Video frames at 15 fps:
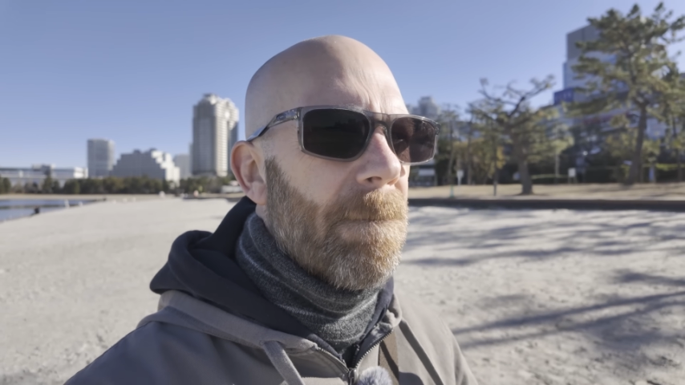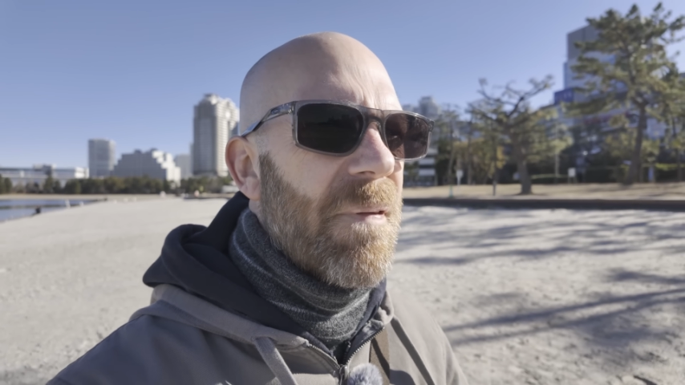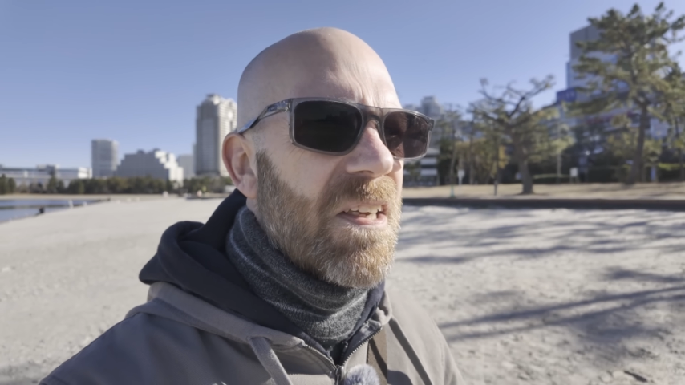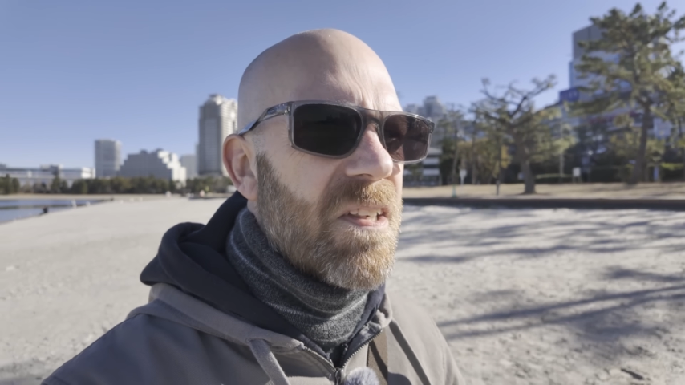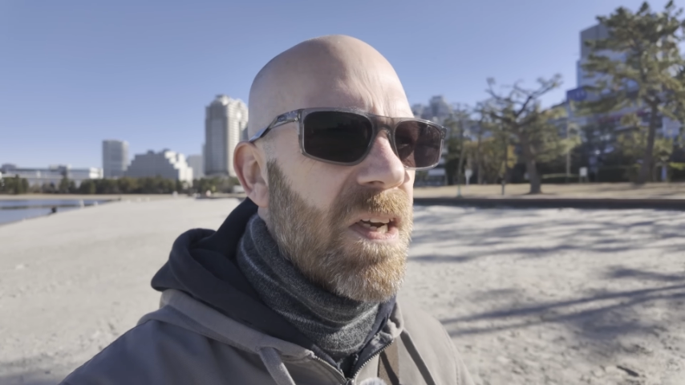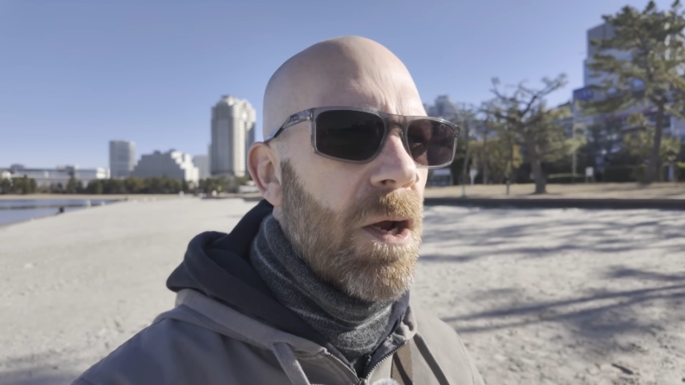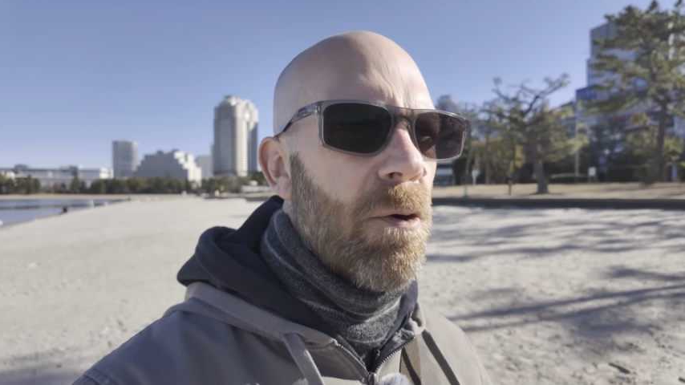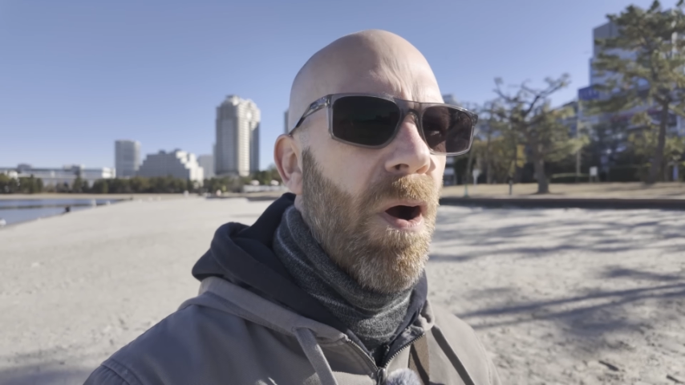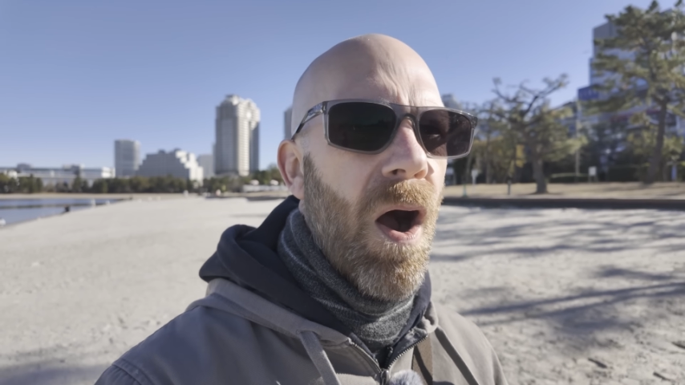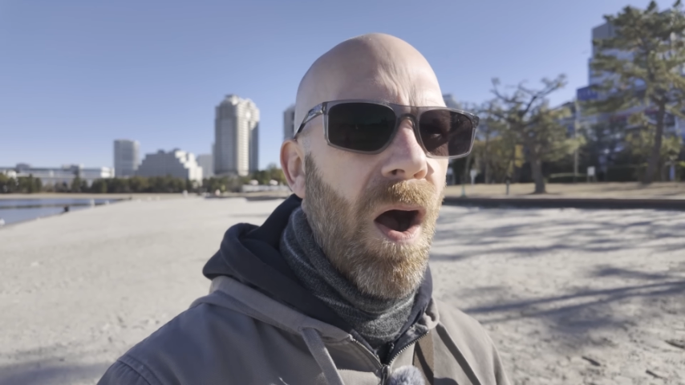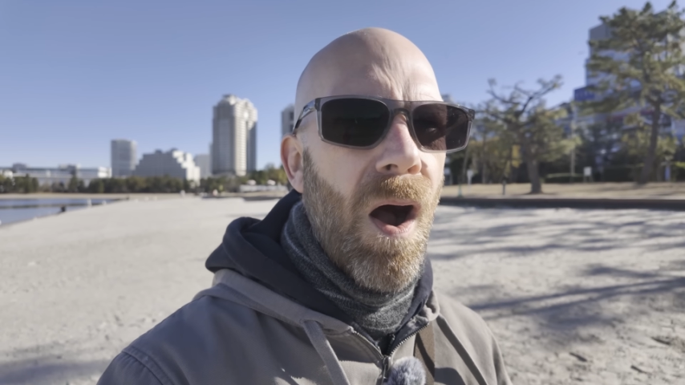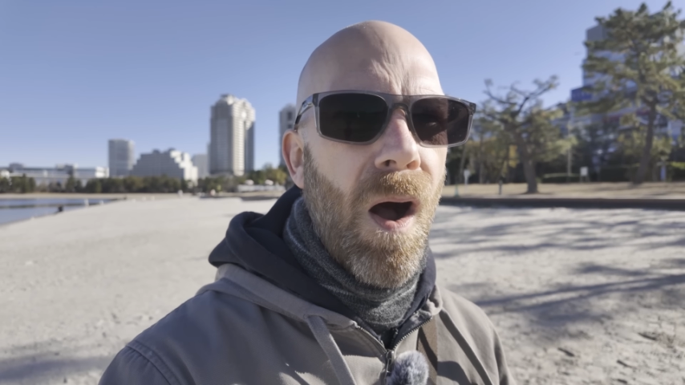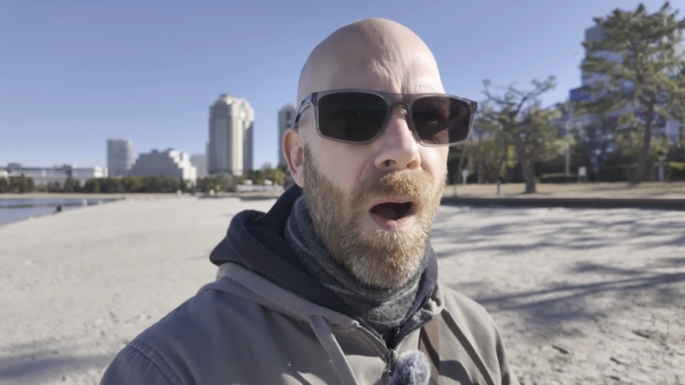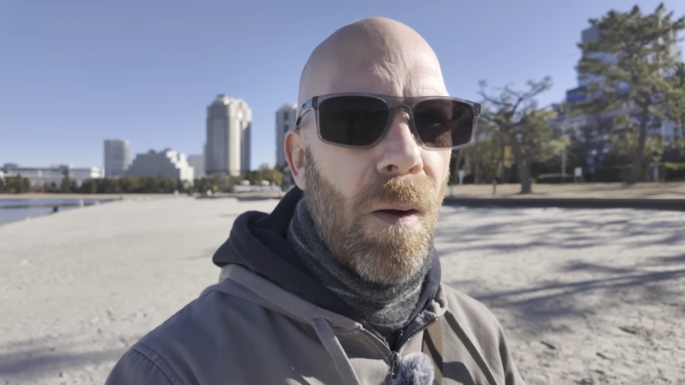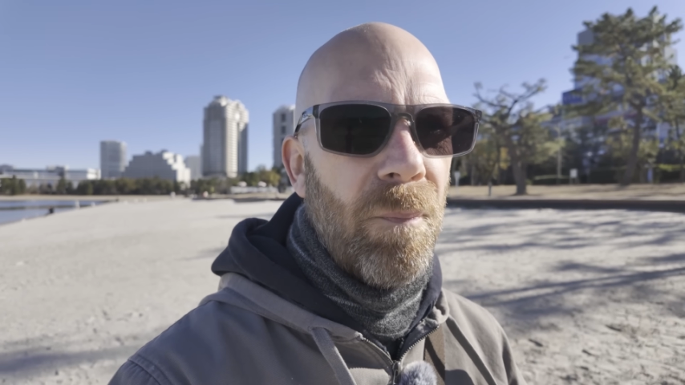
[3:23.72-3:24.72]
there's no
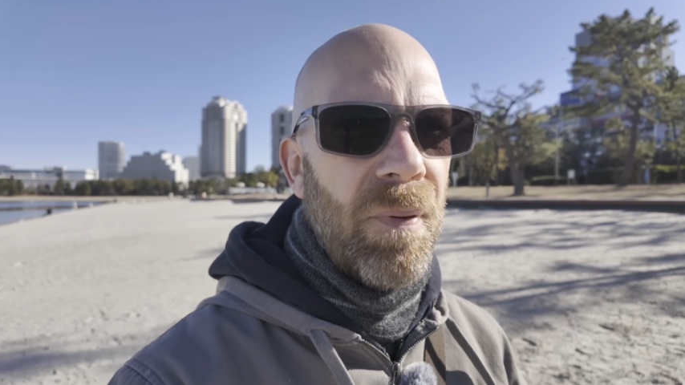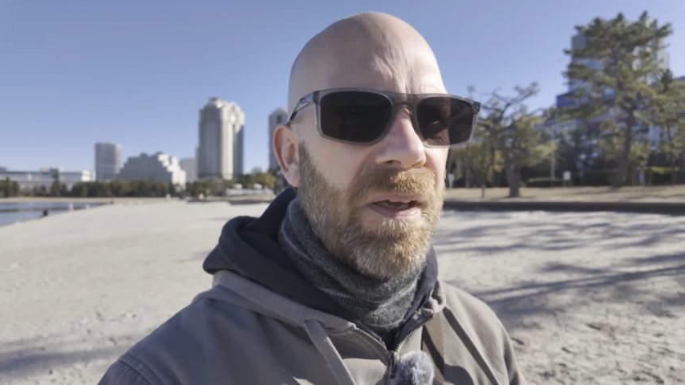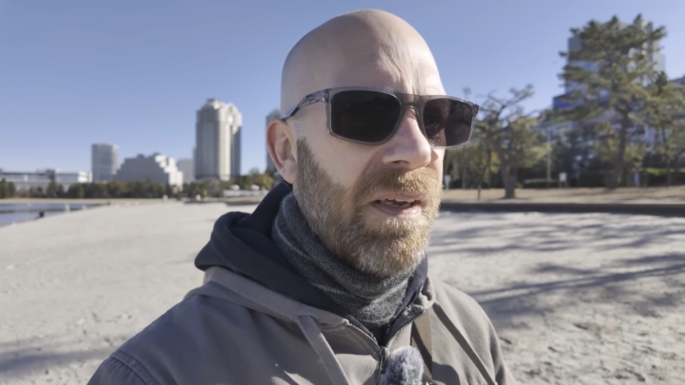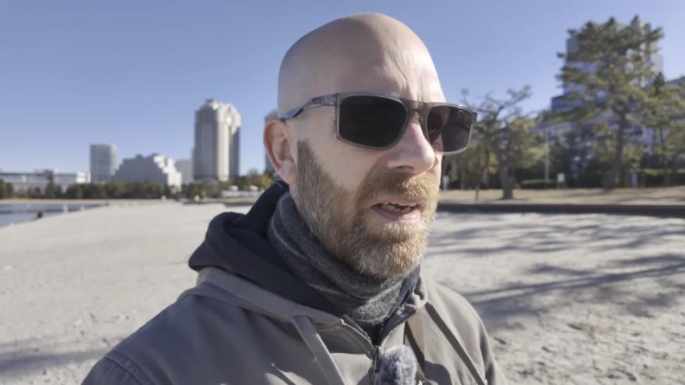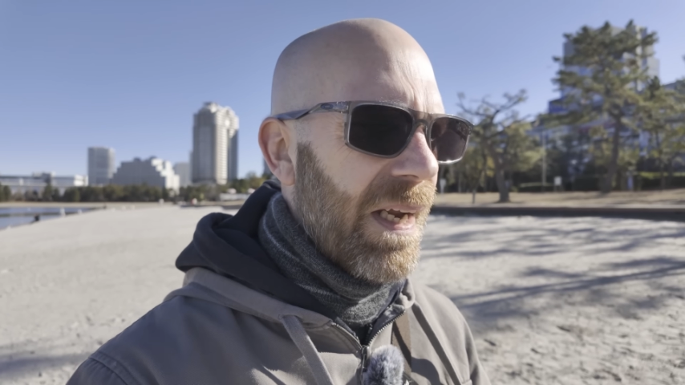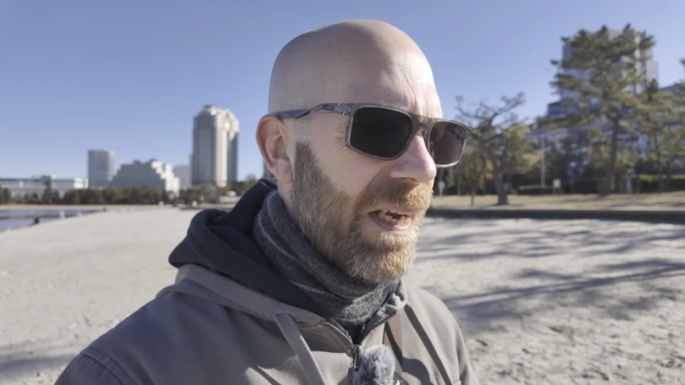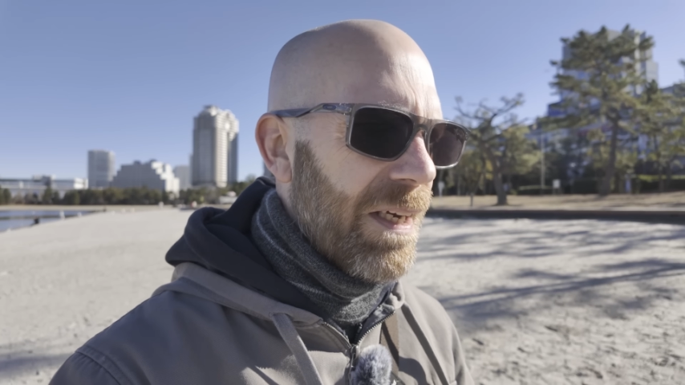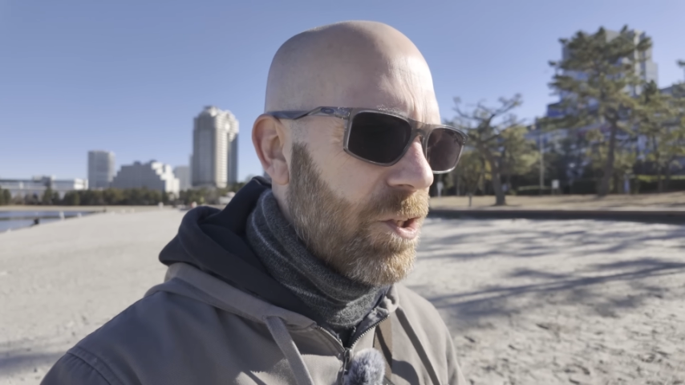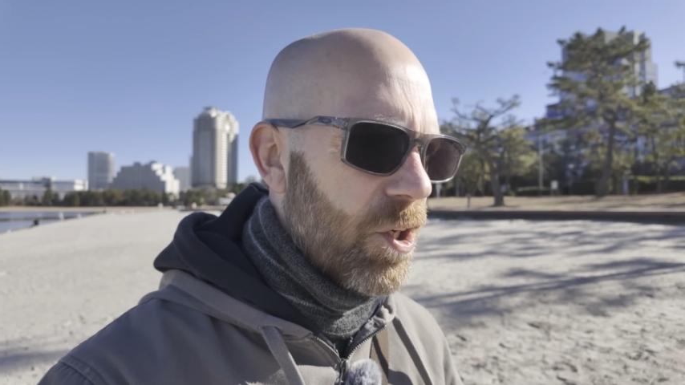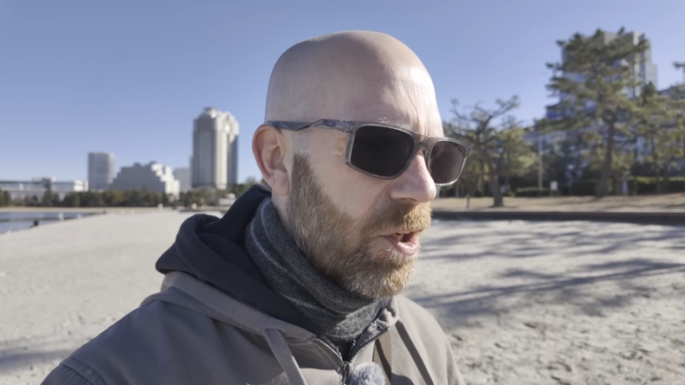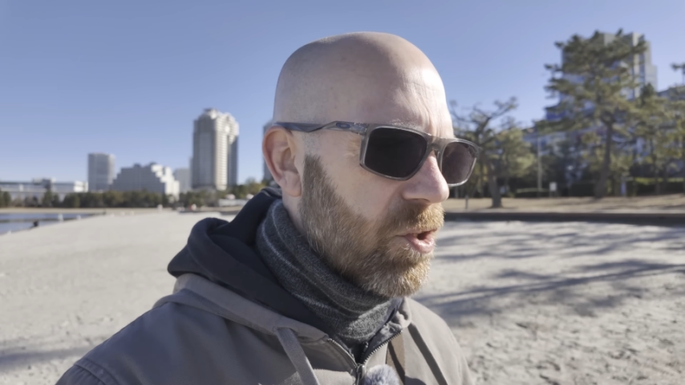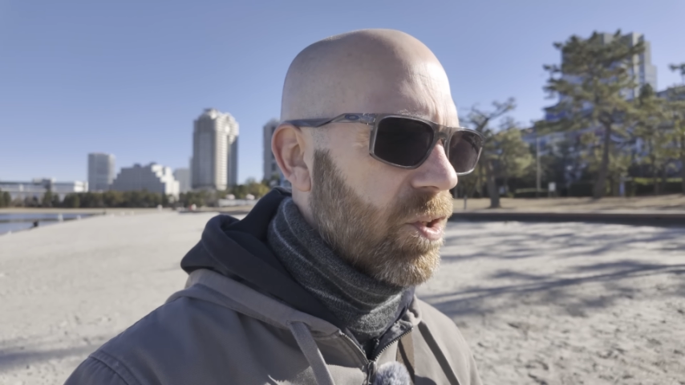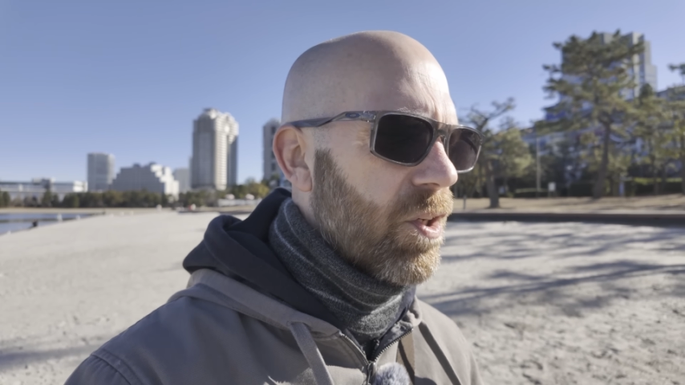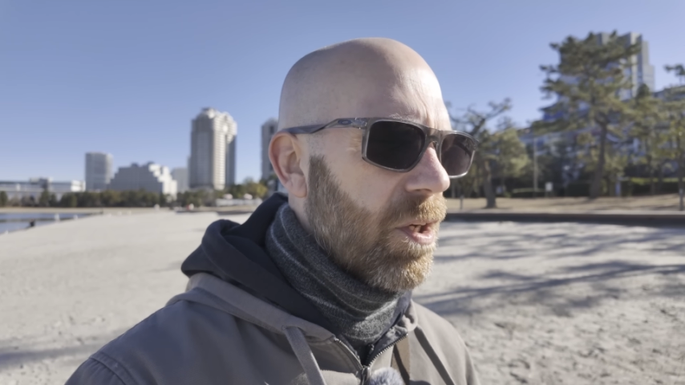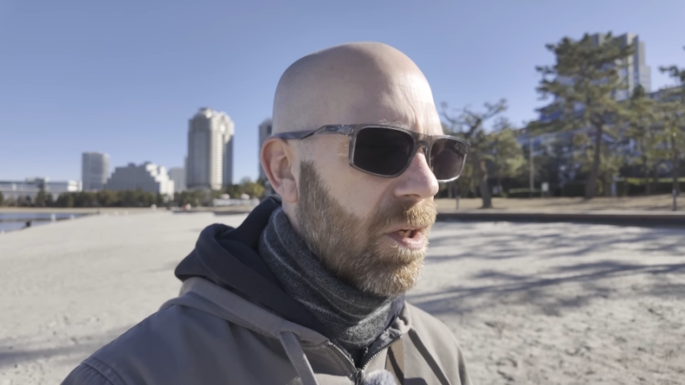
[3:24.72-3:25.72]
harm in
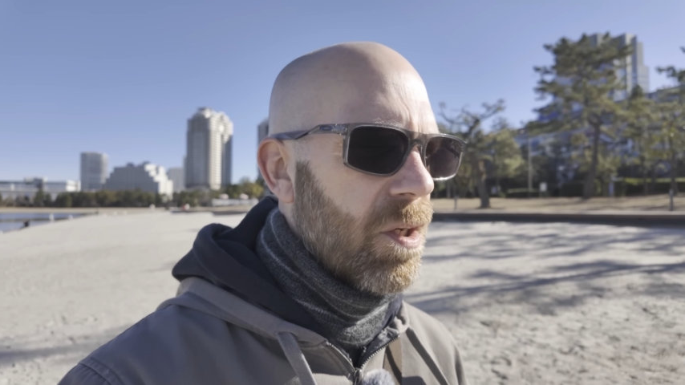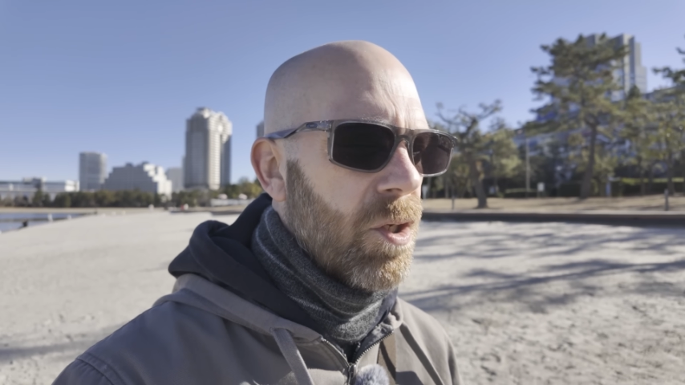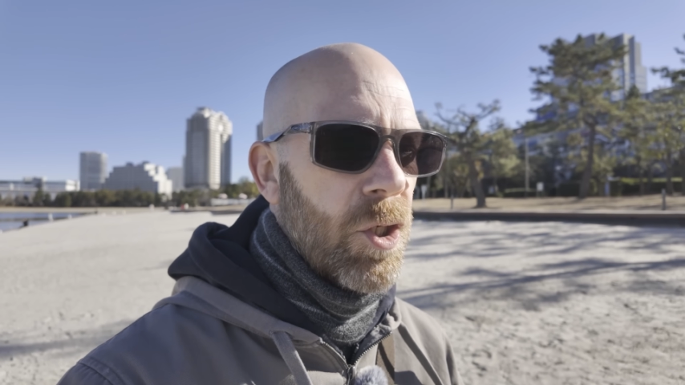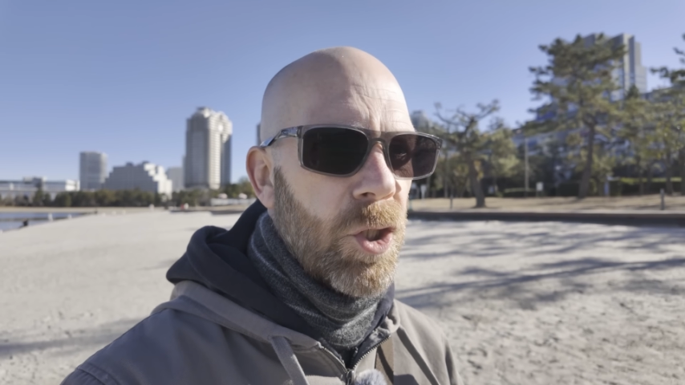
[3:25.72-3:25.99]
just